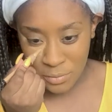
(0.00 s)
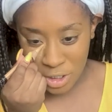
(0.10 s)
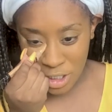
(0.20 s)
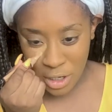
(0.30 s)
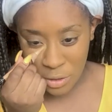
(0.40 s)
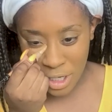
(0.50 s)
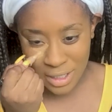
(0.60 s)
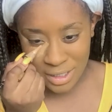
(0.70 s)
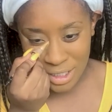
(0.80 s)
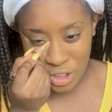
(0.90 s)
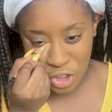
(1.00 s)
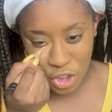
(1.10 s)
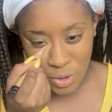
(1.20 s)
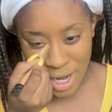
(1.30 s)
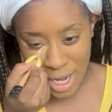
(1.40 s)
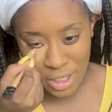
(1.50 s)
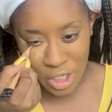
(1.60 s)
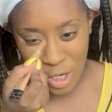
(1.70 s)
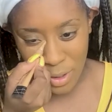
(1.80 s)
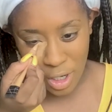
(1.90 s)
so there is this trend
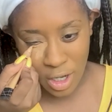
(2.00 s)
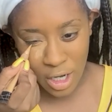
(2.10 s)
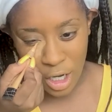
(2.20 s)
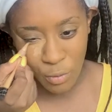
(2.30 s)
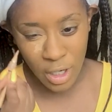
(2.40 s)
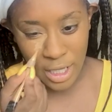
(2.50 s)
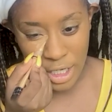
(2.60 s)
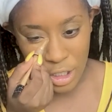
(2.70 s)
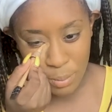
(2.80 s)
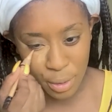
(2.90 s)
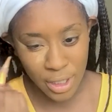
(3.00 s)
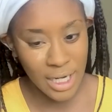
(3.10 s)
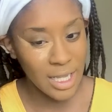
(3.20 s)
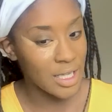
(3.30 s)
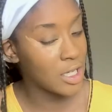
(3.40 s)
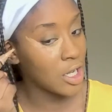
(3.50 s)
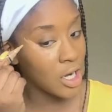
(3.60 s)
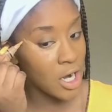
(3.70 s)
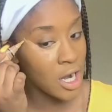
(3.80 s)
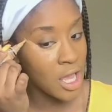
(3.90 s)
going on where like you put it
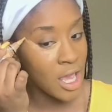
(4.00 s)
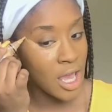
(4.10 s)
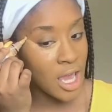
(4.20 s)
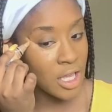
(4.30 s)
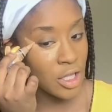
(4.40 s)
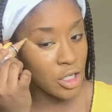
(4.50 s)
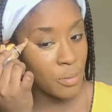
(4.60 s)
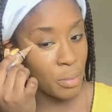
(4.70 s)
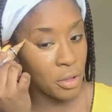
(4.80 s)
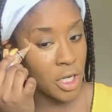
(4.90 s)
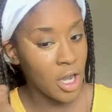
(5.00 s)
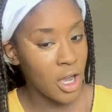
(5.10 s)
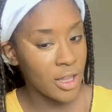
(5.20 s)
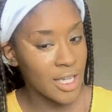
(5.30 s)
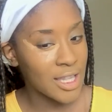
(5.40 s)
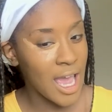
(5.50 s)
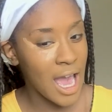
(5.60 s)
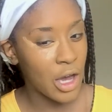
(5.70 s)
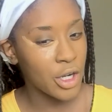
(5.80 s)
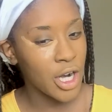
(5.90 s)
here and then you put it on like the
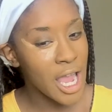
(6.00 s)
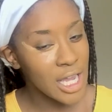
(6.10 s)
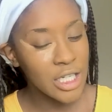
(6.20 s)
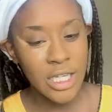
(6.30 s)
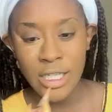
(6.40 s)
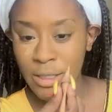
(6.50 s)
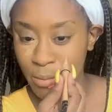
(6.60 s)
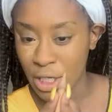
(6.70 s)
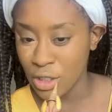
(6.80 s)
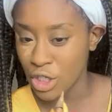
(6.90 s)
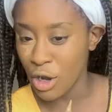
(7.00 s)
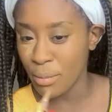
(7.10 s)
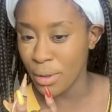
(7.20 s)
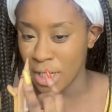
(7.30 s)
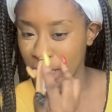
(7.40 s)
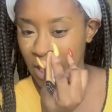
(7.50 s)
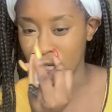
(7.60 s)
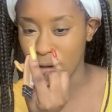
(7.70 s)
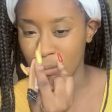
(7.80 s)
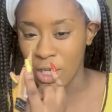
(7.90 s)
outer edges, but you don't put it in
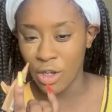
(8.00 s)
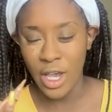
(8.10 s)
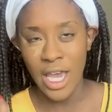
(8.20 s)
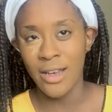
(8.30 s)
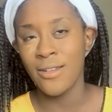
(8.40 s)
your middle, and